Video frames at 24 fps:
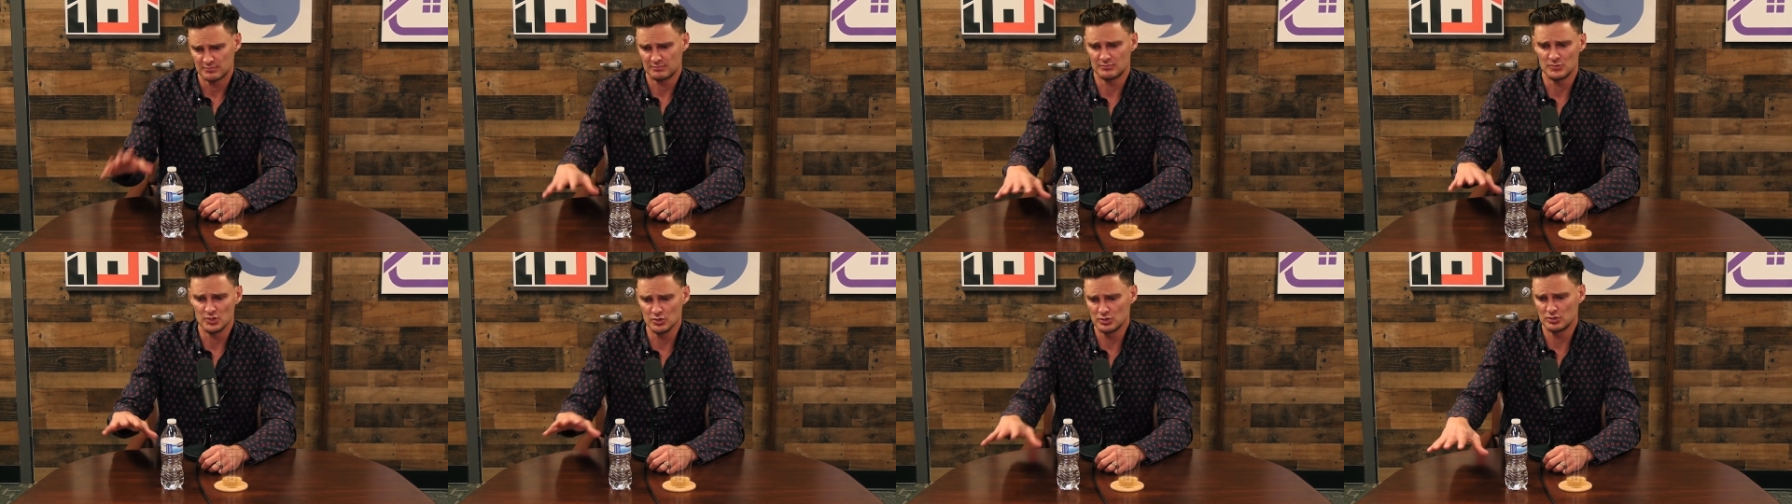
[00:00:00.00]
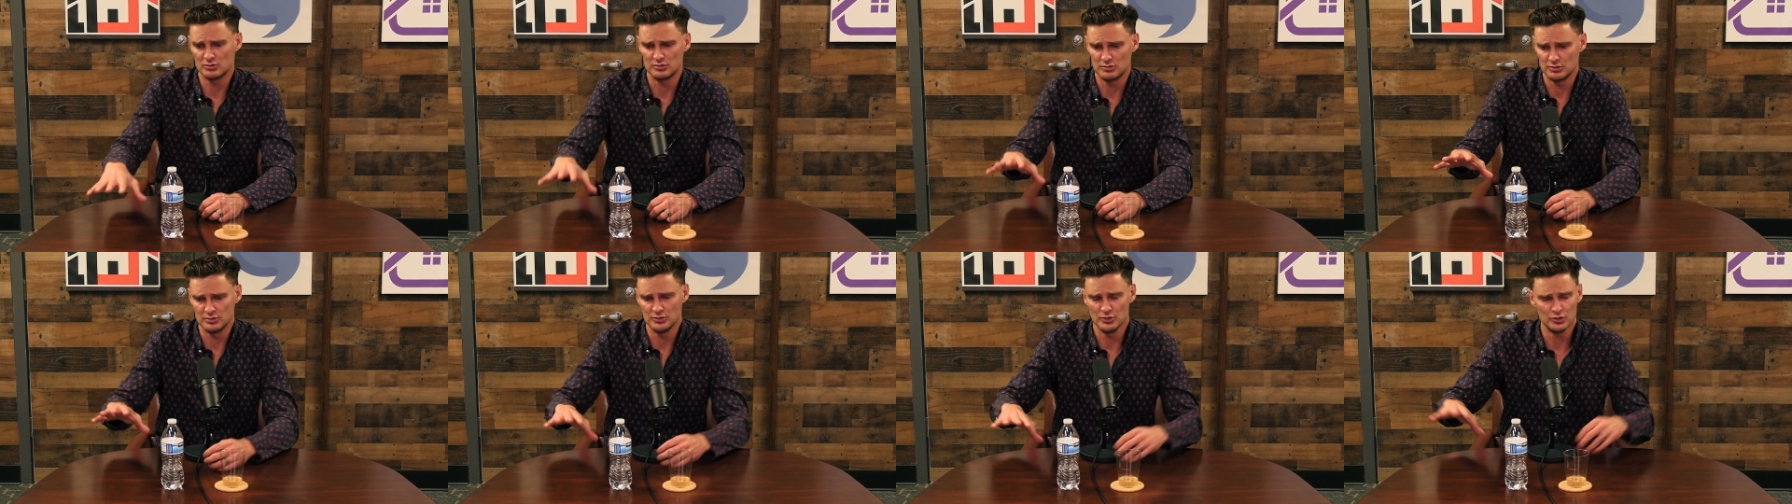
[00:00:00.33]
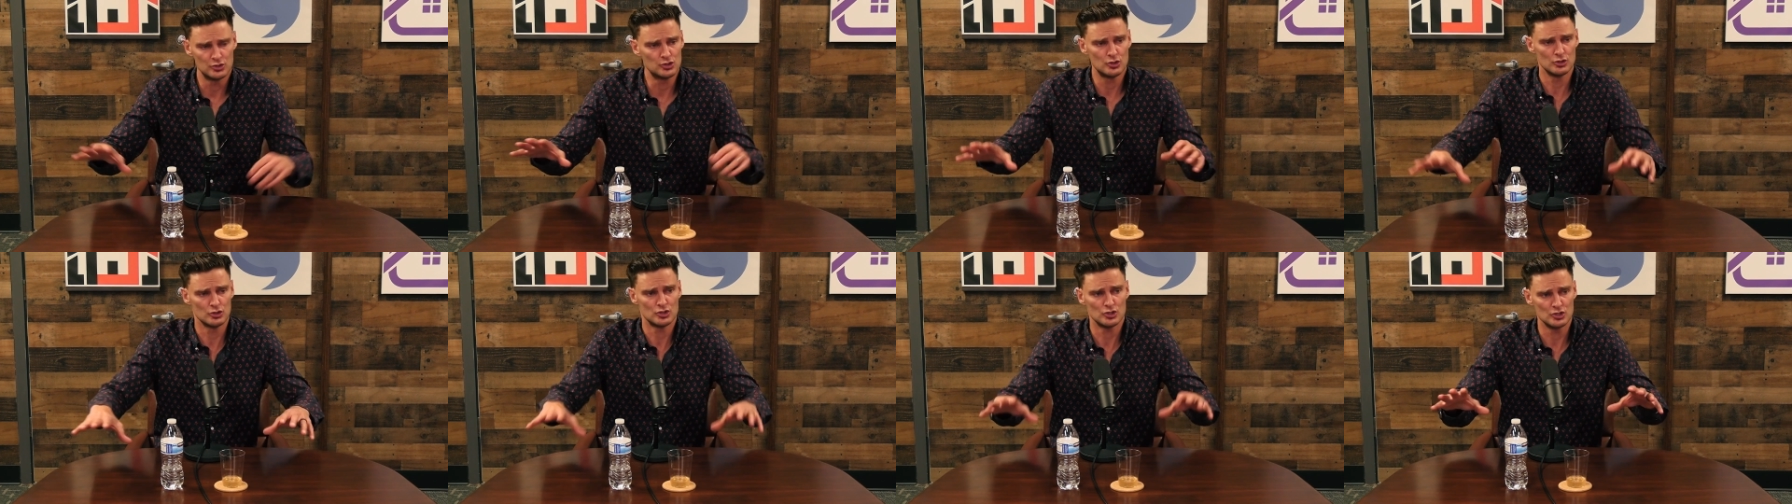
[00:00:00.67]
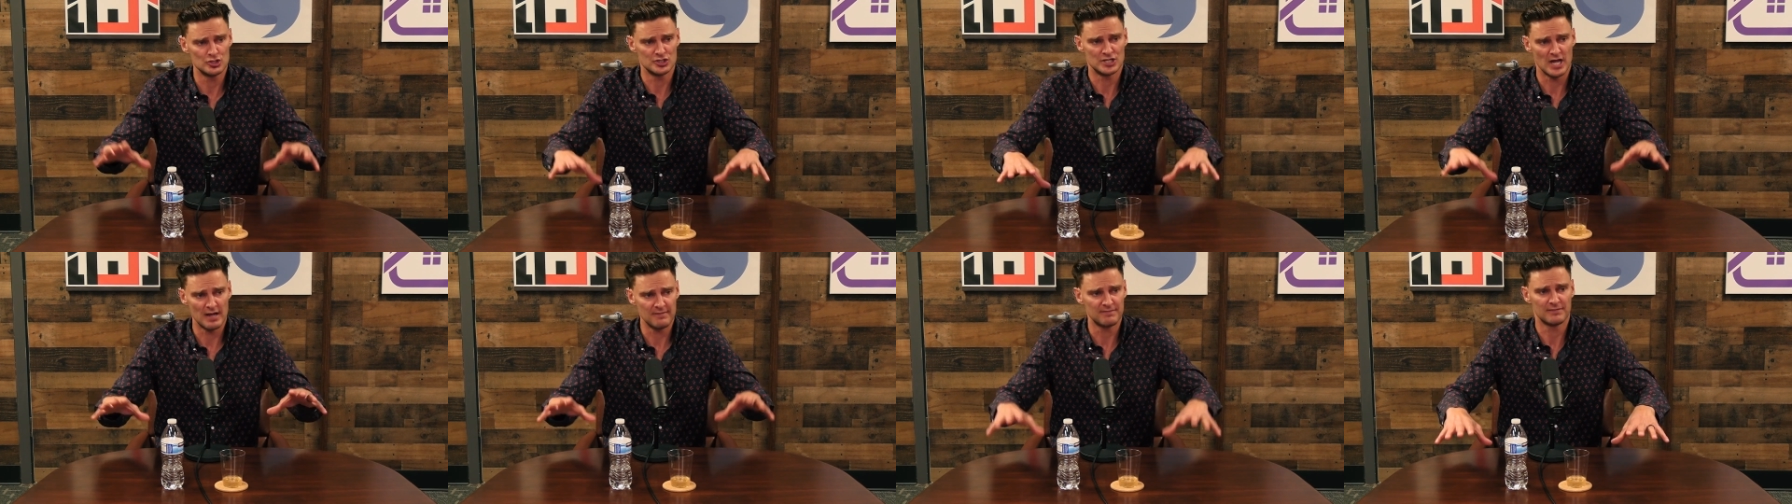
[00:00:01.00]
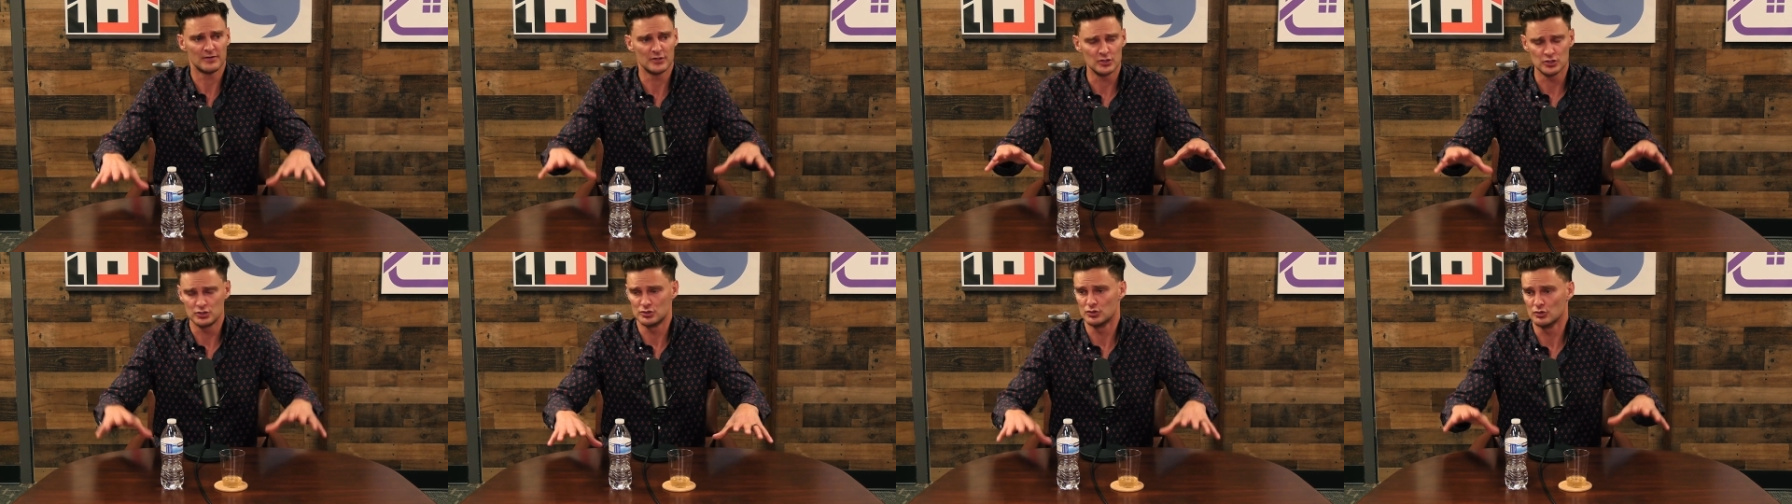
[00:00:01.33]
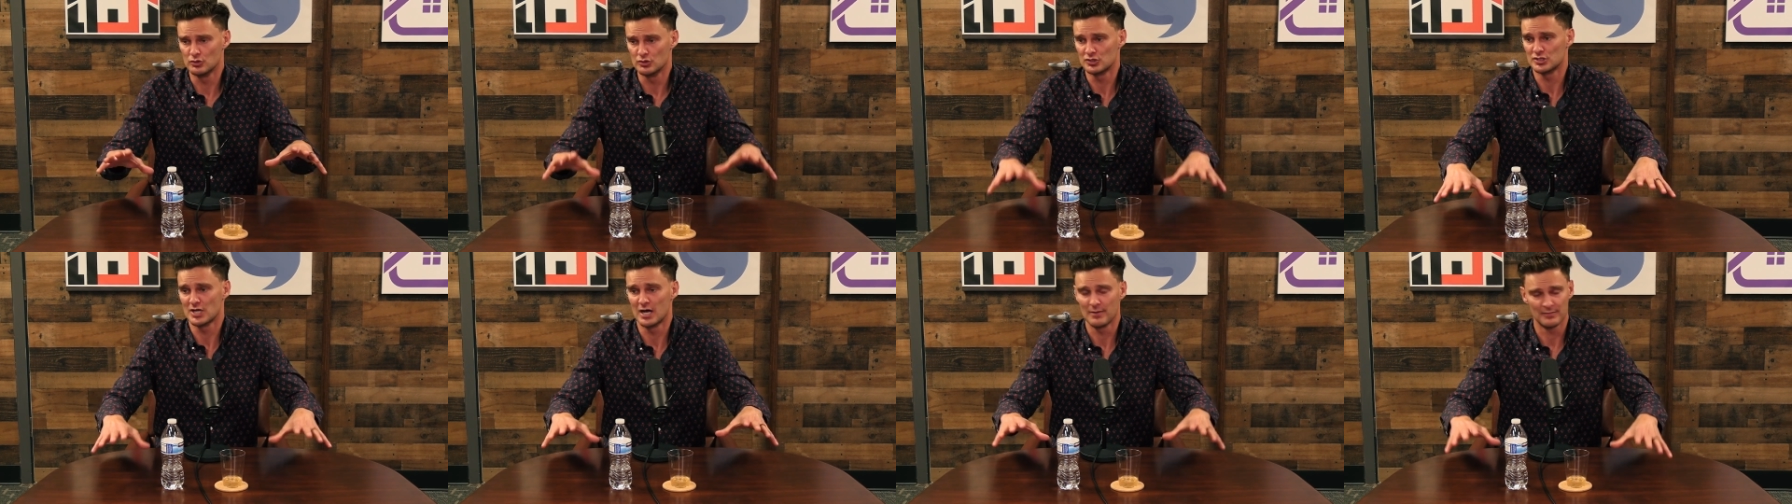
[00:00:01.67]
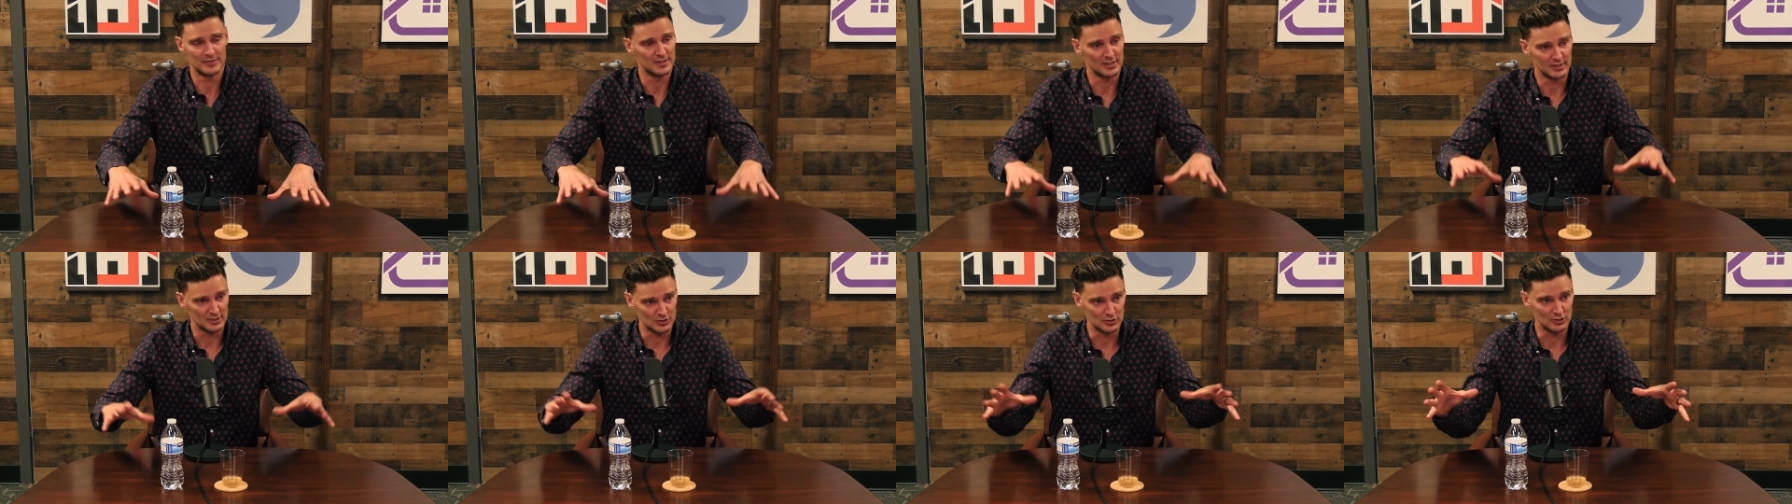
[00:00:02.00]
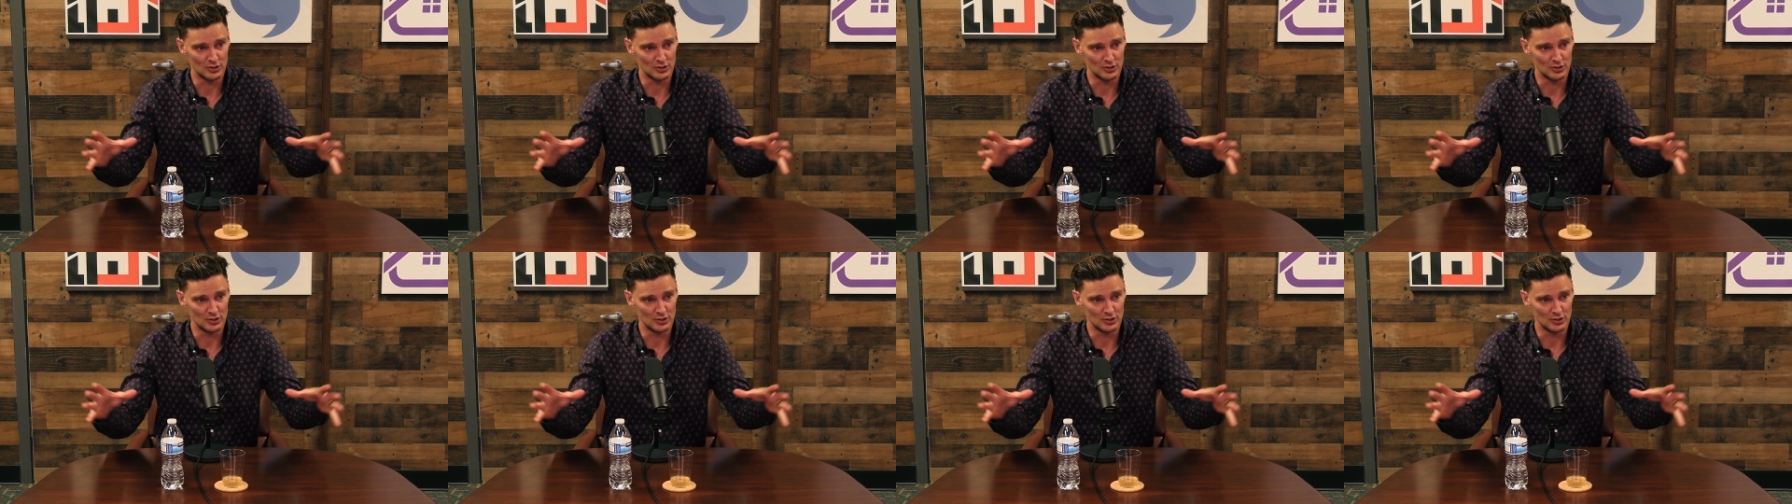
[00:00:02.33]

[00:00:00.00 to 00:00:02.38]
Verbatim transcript: you you two should definitely do something.